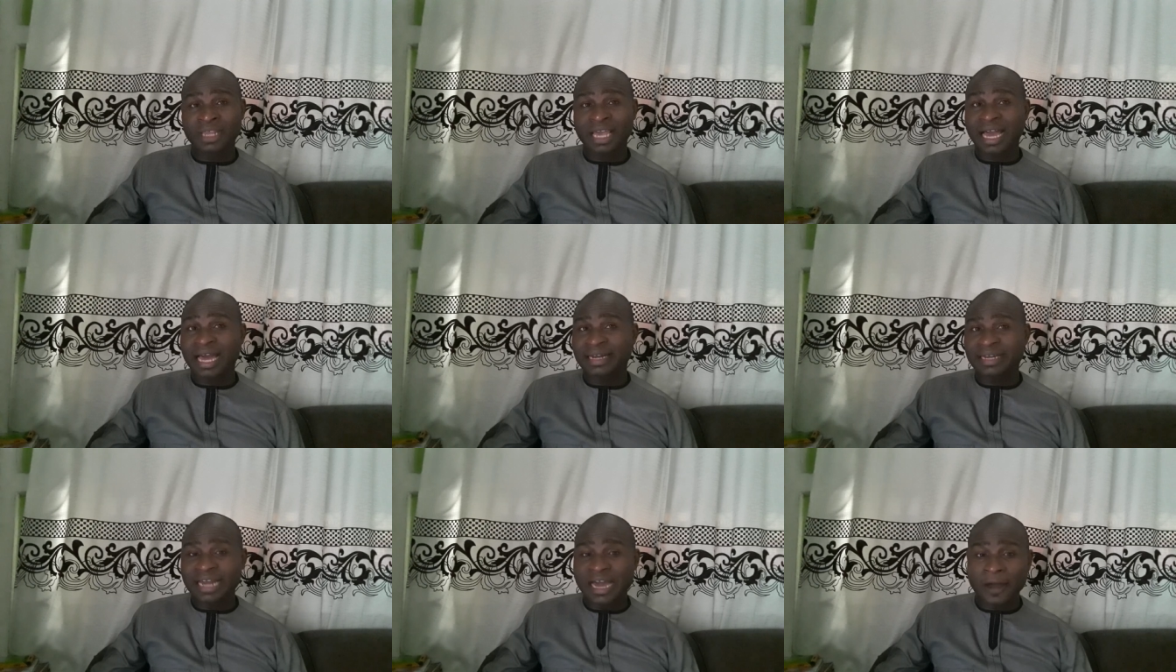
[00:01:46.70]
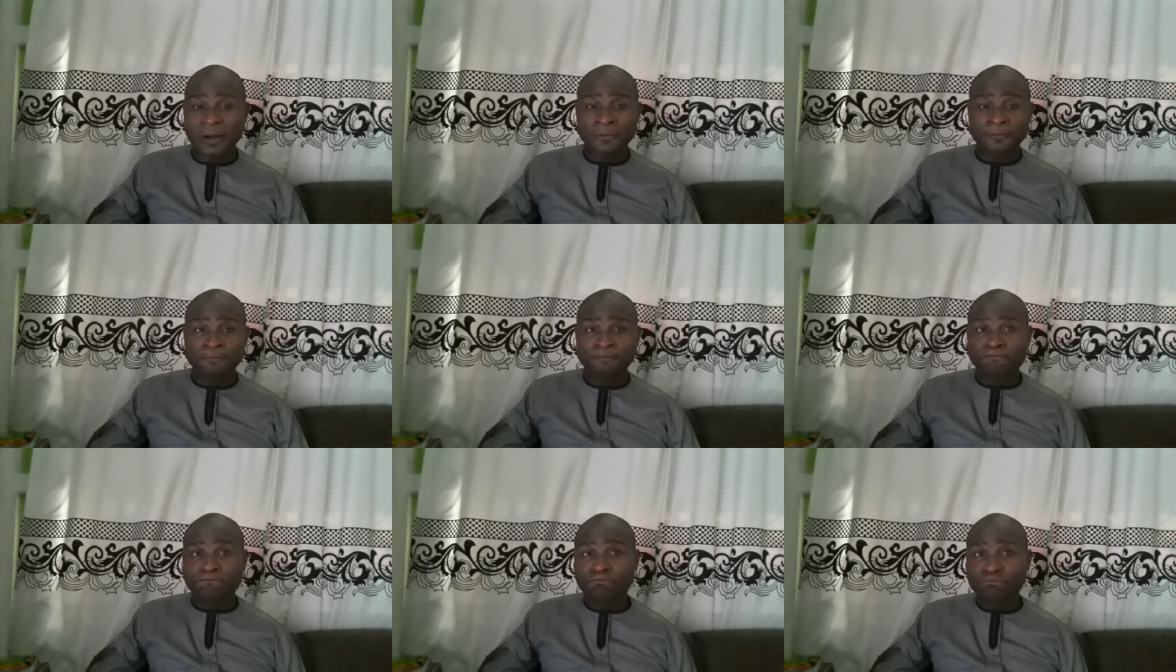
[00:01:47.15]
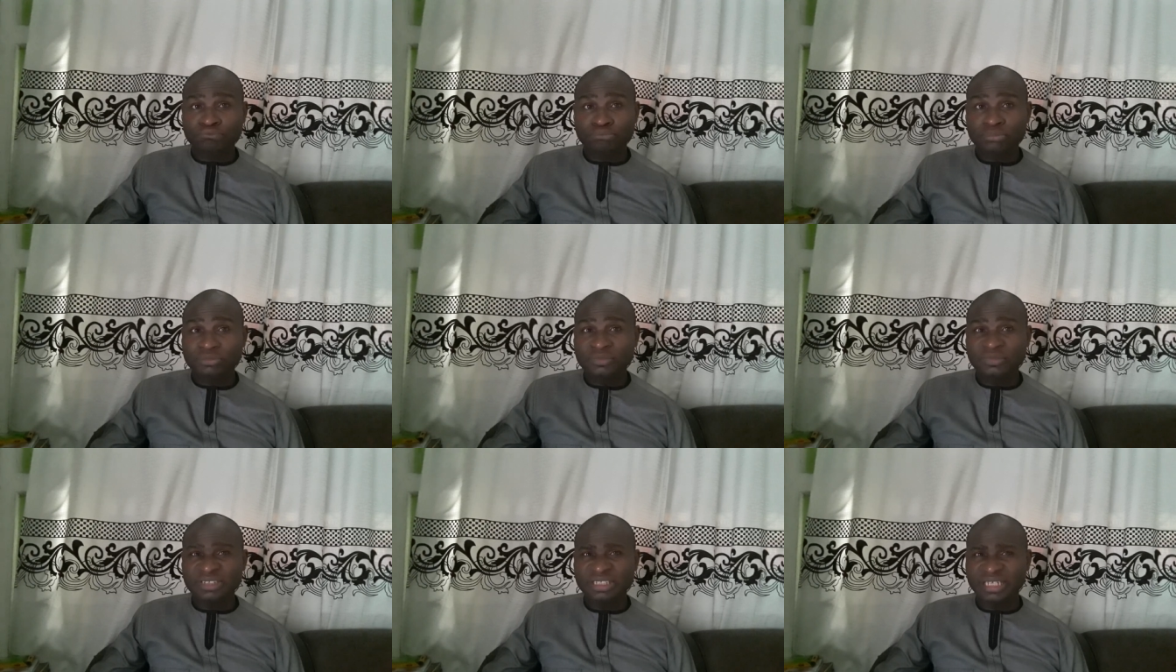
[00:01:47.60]
And now,
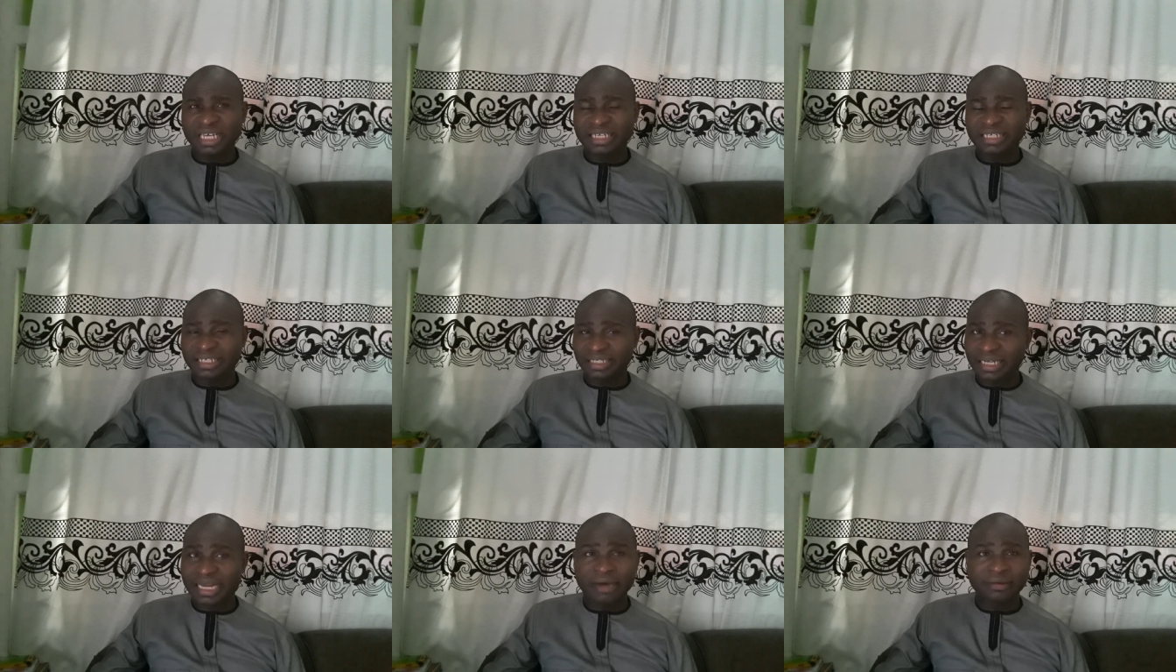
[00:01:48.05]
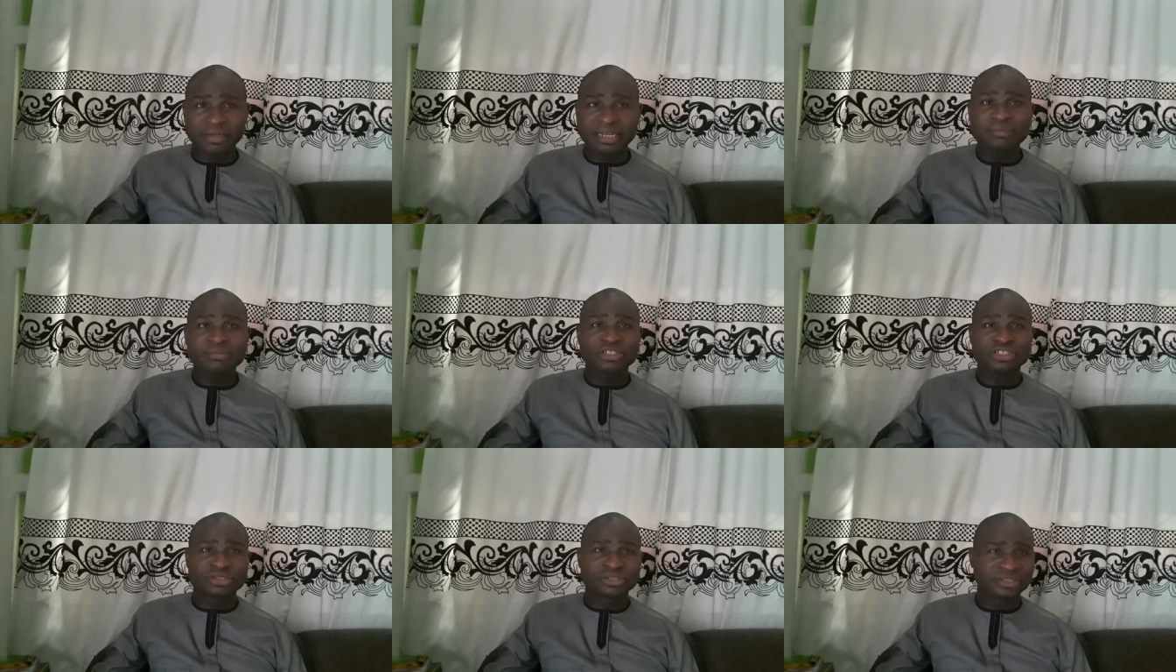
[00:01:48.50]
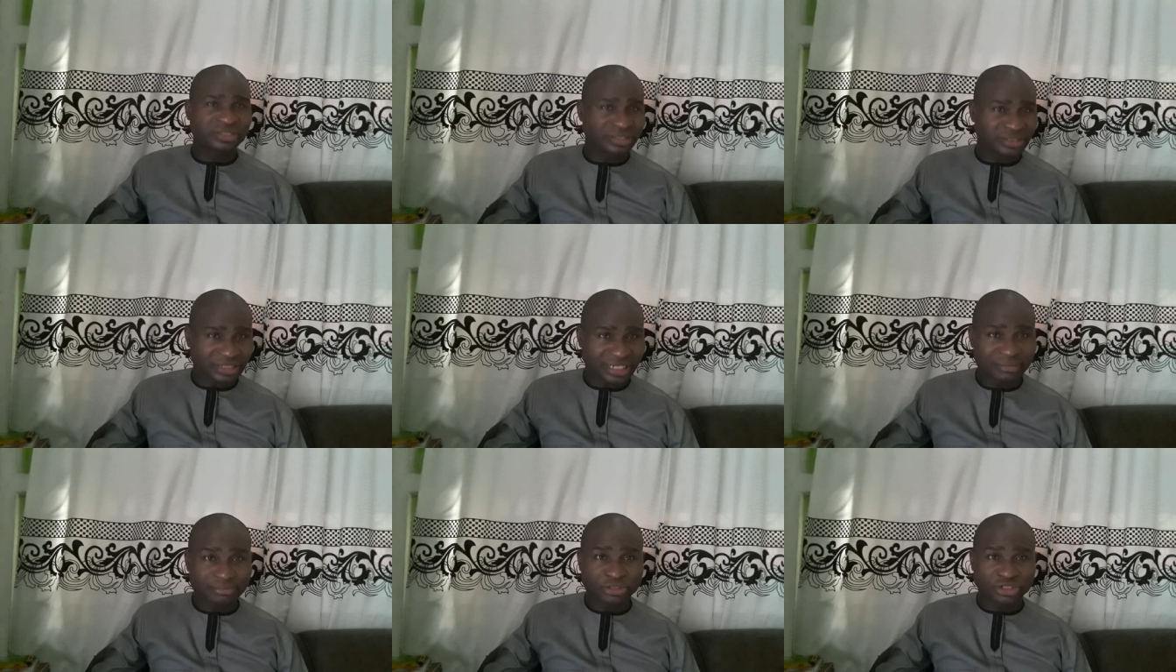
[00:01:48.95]
now let me
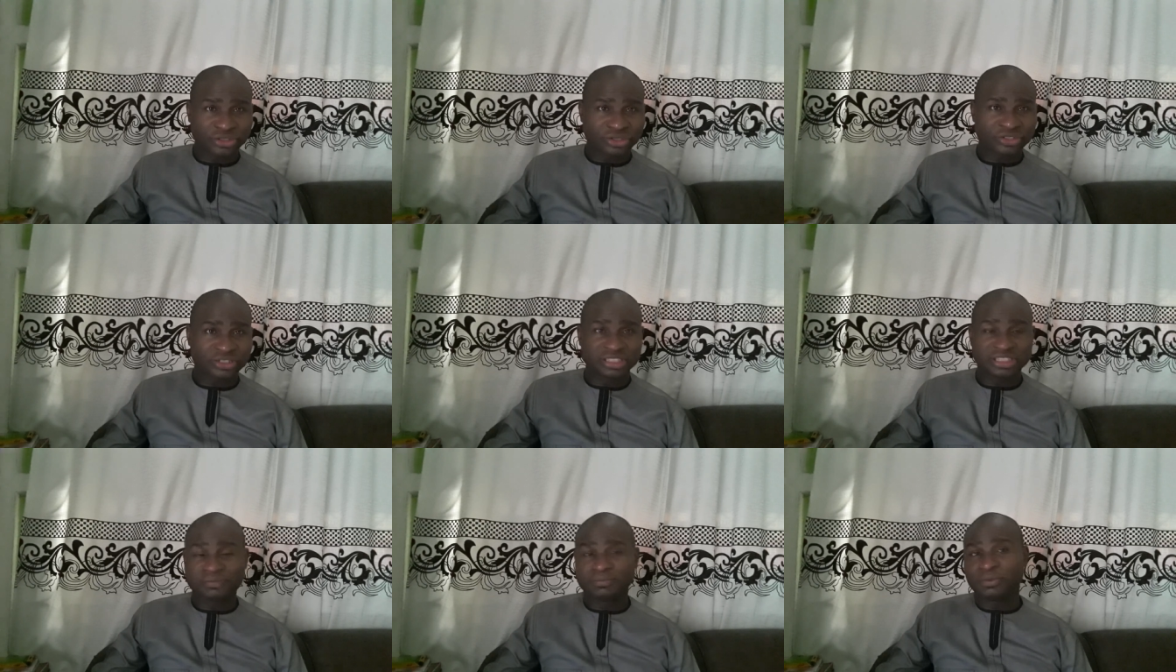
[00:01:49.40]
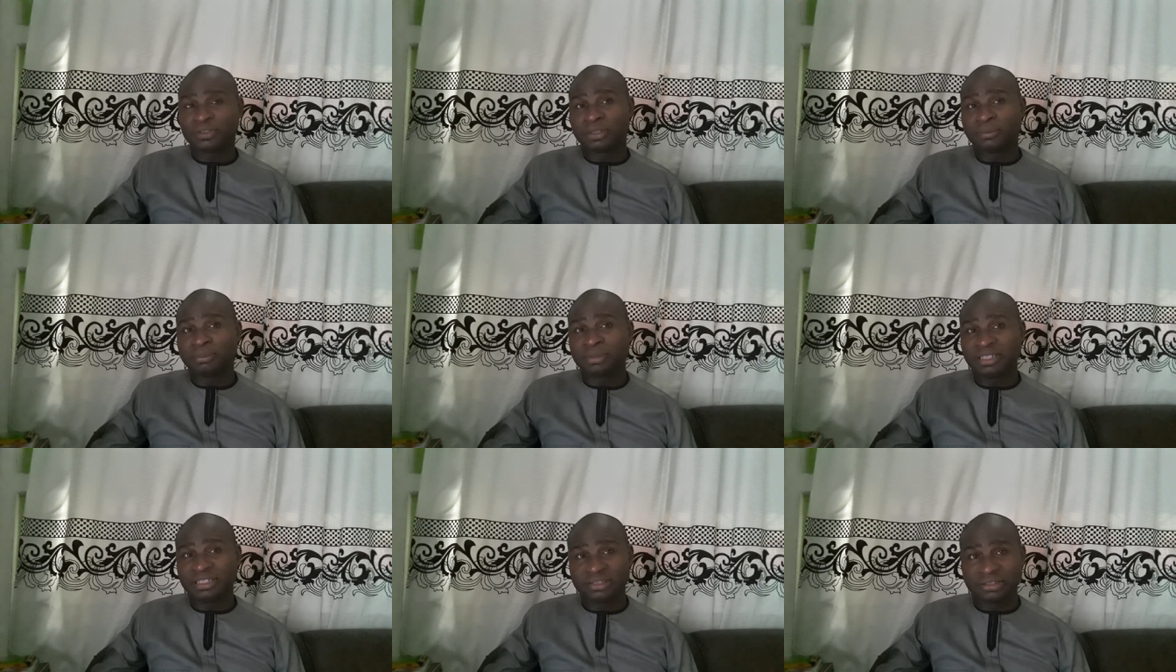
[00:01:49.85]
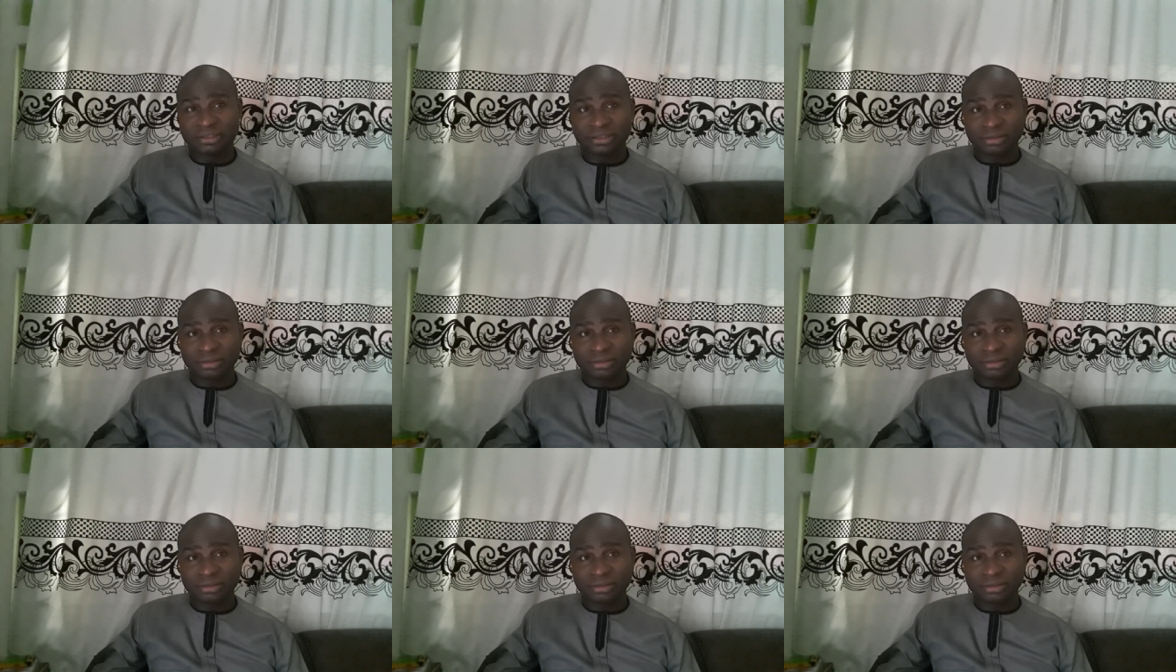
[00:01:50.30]
just let me just give you a bit.